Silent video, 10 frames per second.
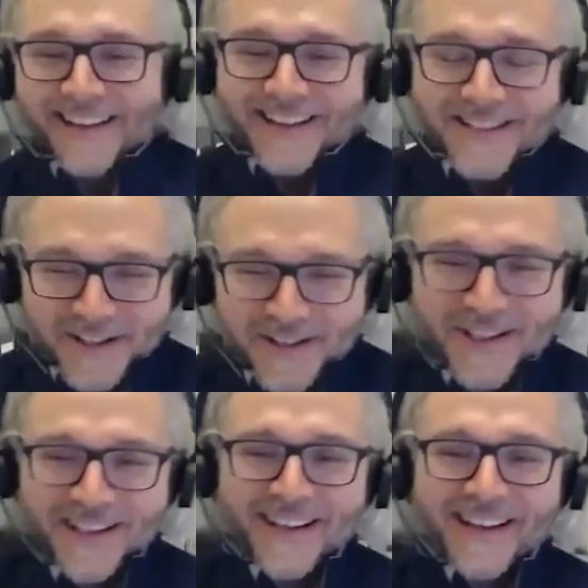It's all
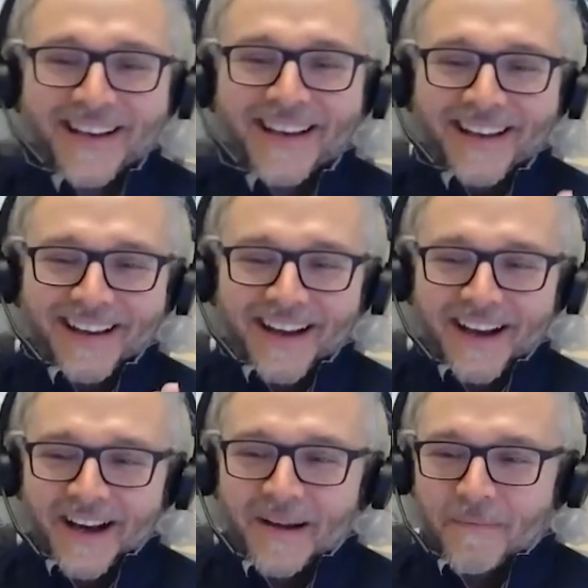good.
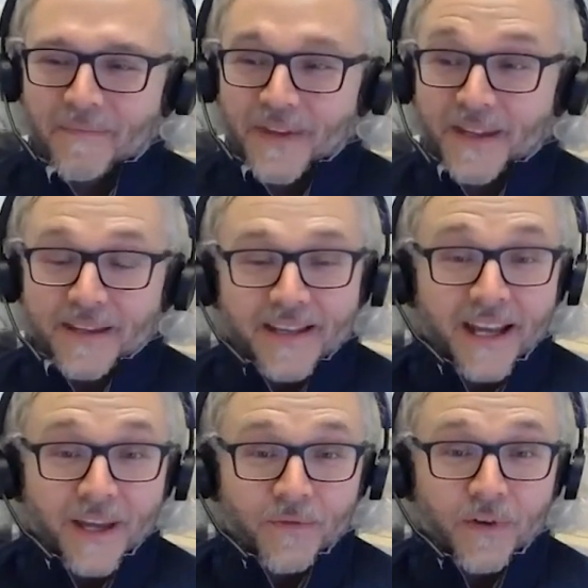
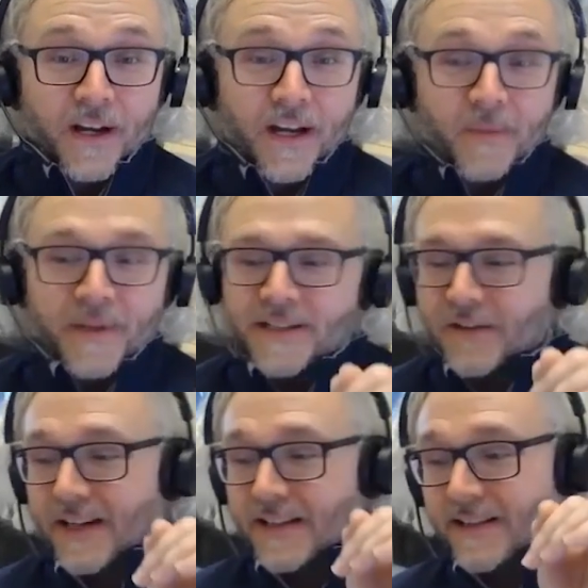Thank you for your comments.
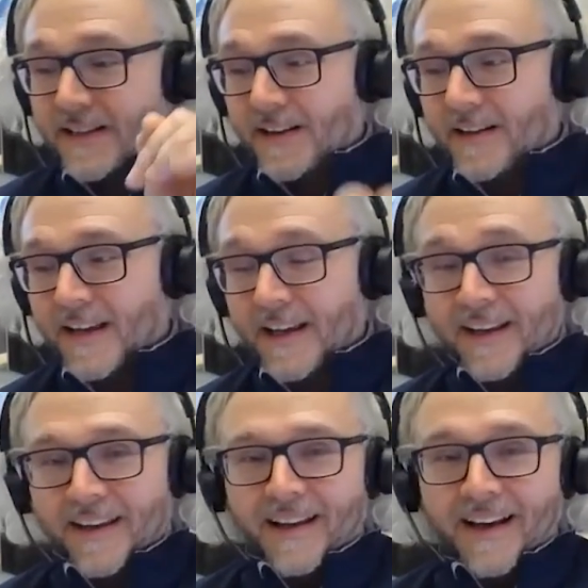Okay, Salih,
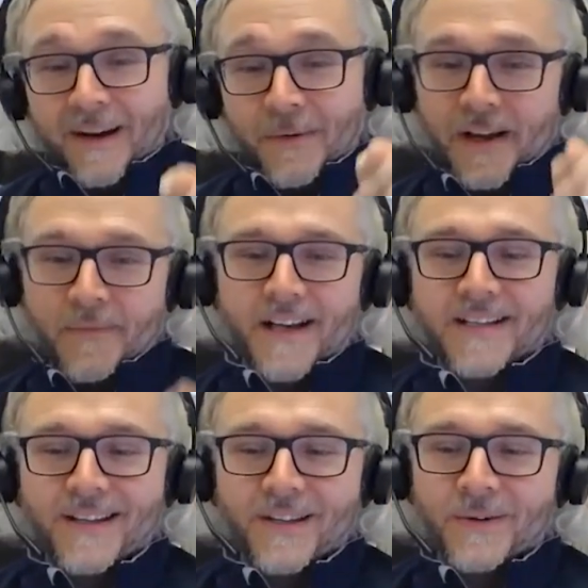I want to come back
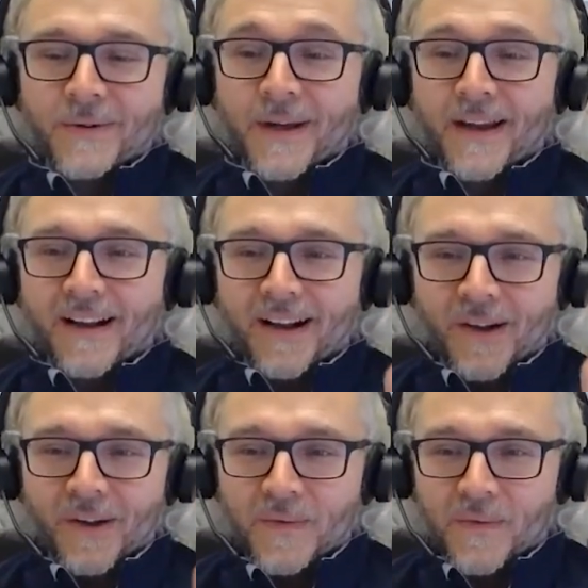to you
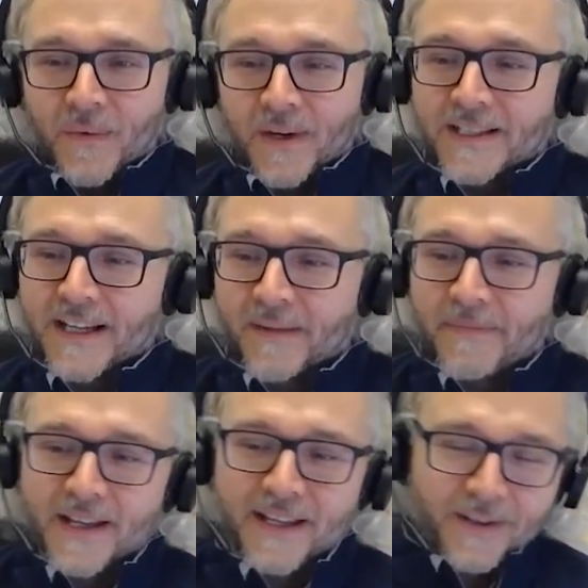on one
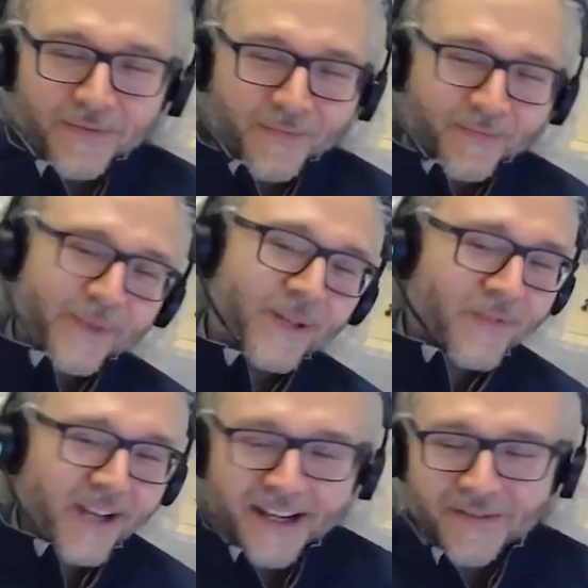topic. You've
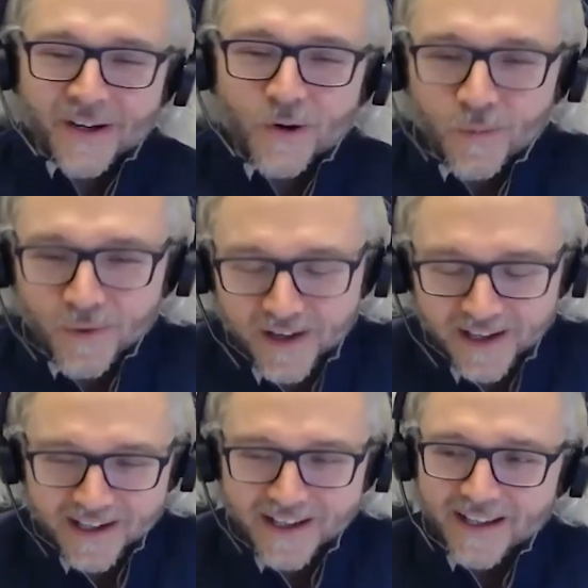kind of
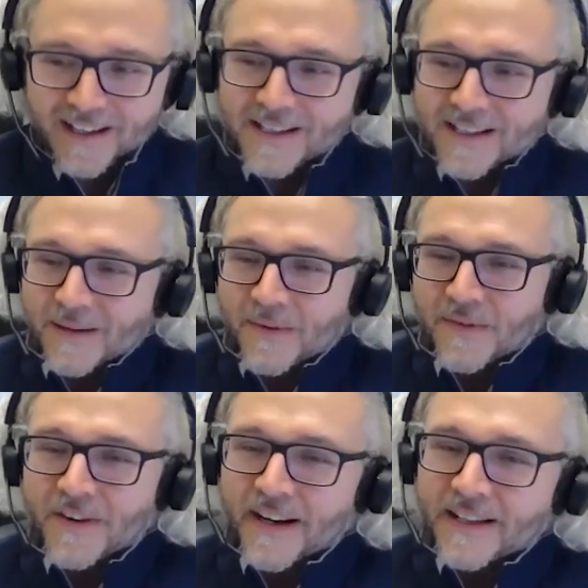incorporated it into some of
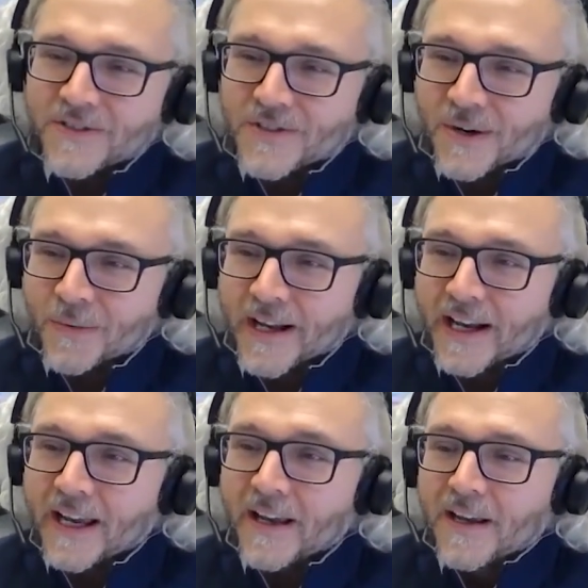your answers
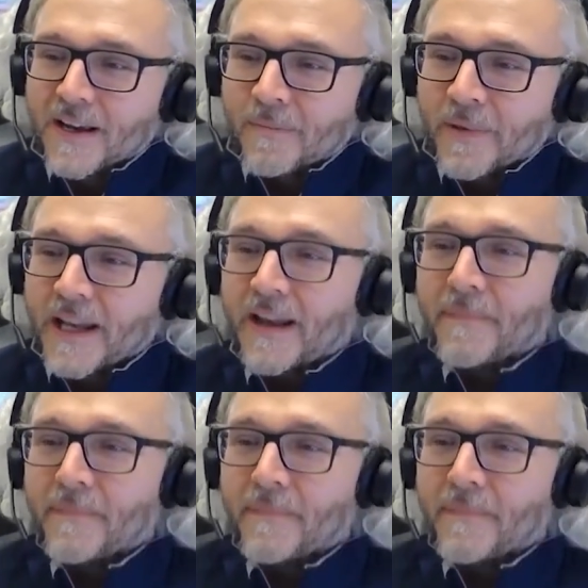already, but